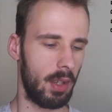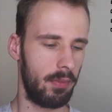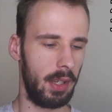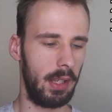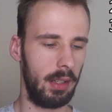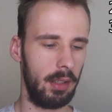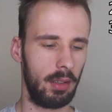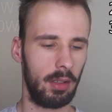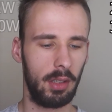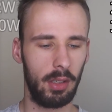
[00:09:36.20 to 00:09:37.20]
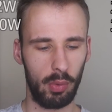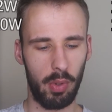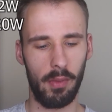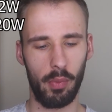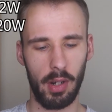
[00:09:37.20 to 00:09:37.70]
the
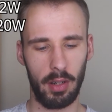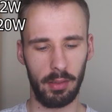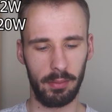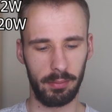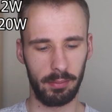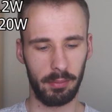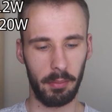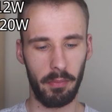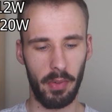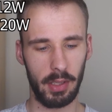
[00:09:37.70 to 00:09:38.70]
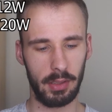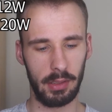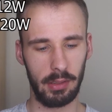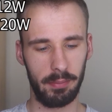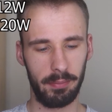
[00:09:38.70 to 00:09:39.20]
12-watt versus